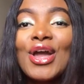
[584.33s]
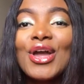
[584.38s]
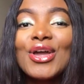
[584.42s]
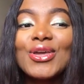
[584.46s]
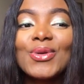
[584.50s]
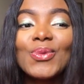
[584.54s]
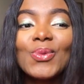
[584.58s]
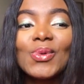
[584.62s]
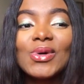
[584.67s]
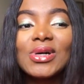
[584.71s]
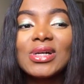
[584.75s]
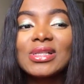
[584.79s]

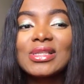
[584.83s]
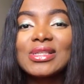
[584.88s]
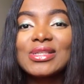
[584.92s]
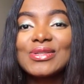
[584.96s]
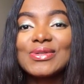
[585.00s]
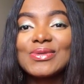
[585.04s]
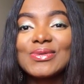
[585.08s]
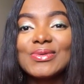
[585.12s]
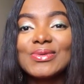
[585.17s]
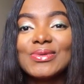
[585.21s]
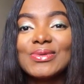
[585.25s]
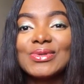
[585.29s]
you want
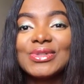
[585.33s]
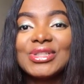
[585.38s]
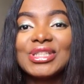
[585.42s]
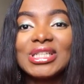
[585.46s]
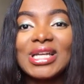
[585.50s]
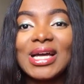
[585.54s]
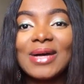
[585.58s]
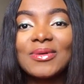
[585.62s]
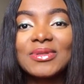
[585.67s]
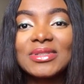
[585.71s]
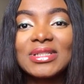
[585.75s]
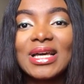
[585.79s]
to
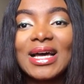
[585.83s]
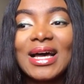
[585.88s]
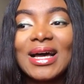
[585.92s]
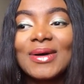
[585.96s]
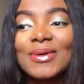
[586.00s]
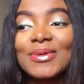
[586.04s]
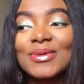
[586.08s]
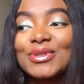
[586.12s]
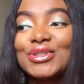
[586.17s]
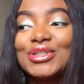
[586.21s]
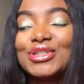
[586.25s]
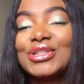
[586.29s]
shout
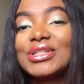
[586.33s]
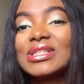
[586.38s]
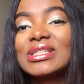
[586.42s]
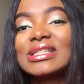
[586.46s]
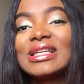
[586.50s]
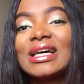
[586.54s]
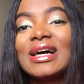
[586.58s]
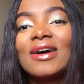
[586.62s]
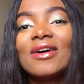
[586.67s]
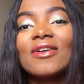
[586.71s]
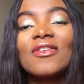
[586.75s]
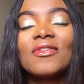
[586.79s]
out
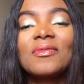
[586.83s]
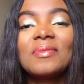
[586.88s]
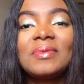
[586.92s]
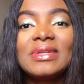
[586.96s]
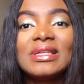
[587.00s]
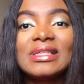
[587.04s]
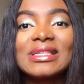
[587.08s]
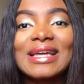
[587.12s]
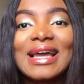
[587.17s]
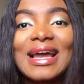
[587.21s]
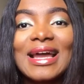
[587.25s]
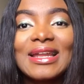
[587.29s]
yourself,
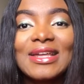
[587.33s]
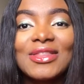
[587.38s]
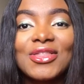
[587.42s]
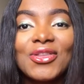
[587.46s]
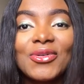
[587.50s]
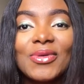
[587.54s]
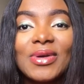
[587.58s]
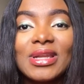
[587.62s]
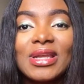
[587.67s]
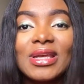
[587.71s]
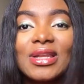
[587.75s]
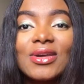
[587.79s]
please kindly
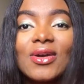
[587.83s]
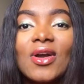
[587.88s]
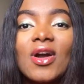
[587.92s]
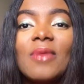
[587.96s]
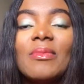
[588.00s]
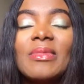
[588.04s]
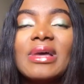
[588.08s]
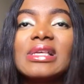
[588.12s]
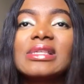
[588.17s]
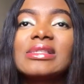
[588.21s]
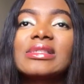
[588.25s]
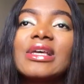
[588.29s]
do it in the
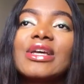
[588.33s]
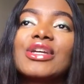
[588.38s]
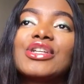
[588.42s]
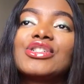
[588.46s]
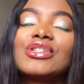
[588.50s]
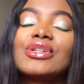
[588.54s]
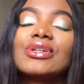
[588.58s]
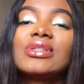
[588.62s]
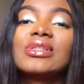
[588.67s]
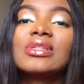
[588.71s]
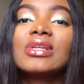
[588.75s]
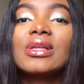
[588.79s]
comment
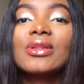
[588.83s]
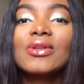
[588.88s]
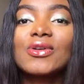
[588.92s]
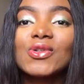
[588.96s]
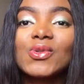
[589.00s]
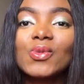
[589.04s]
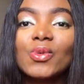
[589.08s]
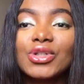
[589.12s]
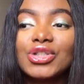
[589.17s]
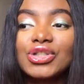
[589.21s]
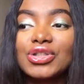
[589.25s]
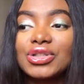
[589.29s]
section. Tell
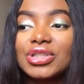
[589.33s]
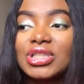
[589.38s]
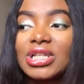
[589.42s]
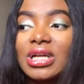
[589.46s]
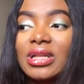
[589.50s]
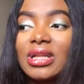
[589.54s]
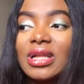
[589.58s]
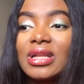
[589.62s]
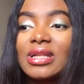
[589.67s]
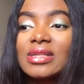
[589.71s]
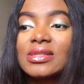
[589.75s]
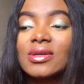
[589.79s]
us what your
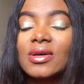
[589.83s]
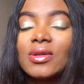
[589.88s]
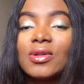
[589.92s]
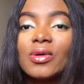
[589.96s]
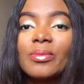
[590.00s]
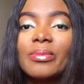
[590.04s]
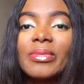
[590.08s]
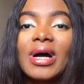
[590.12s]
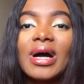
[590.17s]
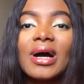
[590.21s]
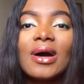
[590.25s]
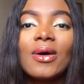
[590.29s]
channel is all
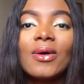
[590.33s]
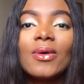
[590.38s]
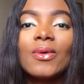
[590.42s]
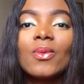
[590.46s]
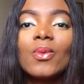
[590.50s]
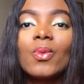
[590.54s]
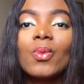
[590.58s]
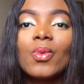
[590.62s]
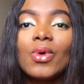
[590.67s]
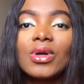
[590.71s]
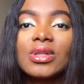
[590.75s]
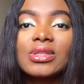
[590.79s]
about,
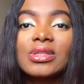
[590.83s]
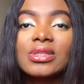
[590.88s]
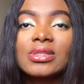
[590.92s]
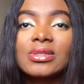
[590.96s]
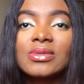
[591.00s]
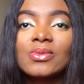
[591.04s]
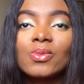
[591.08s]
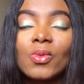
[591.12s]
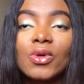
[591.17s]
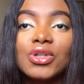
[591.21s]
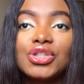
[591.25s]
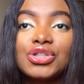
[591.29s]

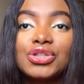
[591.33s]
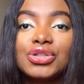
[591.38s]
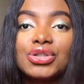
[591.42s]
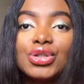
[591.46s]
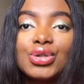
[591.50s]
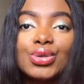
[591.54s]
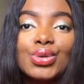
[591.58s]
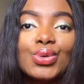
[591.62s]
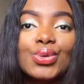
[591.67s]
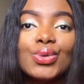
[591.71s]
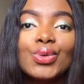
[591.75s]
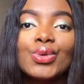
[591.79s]
what you
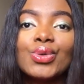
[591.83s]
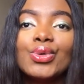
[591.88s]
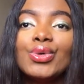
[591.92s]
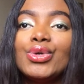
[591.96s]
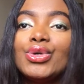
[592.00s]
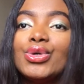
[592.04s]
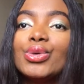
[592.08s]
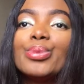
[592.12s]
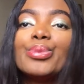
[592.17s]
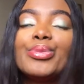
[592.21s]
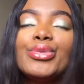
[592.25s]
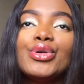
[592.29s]
do,
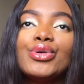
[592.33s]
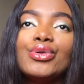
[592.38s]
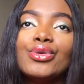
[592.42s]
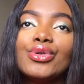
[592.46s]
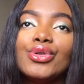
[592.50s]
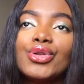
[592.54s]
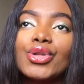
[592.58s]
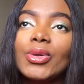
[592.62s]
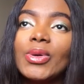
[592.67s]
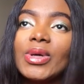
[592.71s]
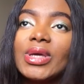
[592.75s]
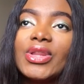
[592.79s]
you're
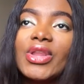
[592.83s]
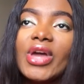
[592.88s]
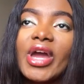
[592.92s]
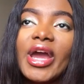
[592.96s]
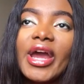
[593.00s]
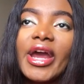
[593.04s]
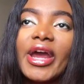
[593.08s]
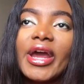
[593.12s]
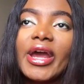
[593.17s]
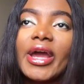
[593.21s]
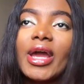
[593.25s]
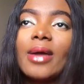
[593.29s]
doing
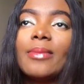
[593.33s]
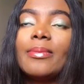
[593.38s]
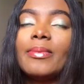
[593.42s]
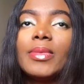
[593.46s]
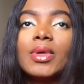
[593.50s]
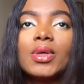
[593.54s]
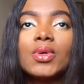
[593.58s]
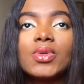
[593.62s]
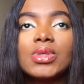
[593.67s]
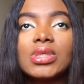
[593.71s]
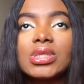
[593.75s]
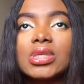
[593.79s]
hair,
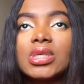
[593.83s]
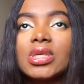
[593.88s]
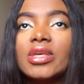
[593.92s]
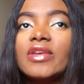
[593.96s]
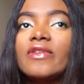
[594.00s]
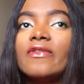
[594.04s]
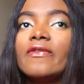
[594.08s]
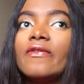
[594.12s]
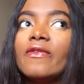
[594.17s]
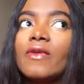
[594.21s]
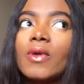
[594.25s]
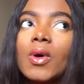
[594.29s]

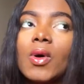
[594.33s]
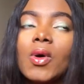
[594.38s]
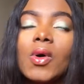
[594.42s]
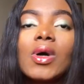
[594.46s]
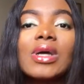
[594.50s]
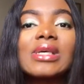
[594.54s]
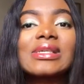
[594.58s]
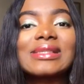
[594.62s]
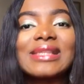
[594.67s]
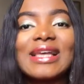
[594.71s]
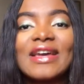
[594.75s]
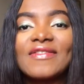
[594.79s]
beauty,
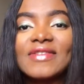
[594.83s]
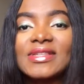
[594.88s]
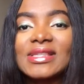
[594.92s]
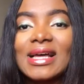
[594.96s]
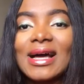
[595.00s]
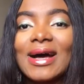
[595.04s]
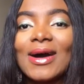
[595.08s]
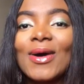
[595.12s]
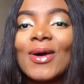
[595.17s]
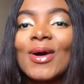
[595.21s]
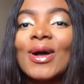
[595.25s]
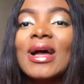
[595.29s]
vlogs,
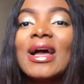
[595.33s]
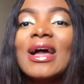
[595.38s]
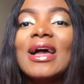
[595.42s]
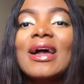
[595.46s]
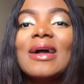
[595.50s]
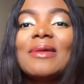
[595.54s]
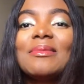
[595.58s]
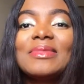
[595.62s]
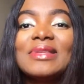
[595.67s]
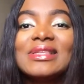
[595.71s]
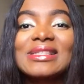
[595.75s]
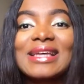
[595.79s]
lifestyle.
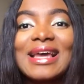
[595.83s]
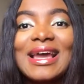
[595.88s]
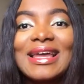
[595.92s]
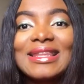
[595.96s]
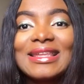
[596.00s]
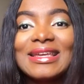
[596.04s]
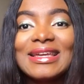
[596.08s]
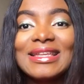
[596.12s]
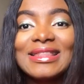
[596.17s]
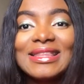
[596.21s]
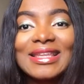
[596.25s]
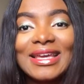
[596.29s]
Please
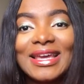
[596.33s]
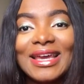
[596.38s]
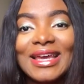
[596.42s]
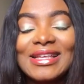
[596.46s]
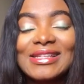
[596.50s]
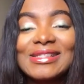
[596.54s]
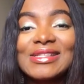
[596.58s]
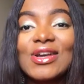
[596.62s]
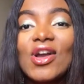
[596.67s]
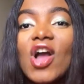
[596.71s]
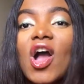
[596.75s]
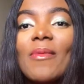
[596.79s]
kindly
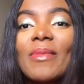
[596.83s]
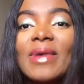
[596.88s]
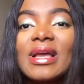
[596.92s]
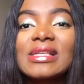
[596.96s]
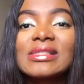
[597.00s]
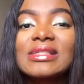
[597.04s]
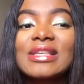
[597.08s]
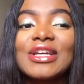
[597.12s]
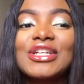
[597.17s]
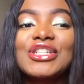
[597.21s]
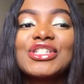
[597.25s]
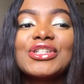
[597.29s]
indicate in the comment
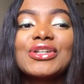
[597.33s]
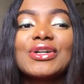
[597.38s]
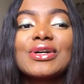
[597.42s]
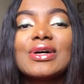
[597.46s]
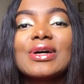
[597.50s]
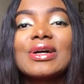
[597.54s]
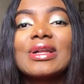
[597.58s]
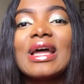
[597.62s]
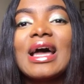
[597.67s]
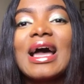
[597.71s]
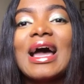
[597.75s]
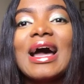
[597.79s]

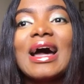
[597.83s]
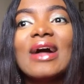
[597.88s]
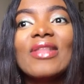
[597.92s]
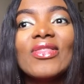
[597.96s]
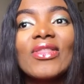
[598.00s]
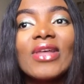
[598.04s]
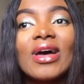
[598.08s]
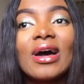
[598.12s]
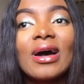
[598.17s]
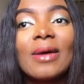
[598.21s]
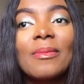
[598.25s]
section. And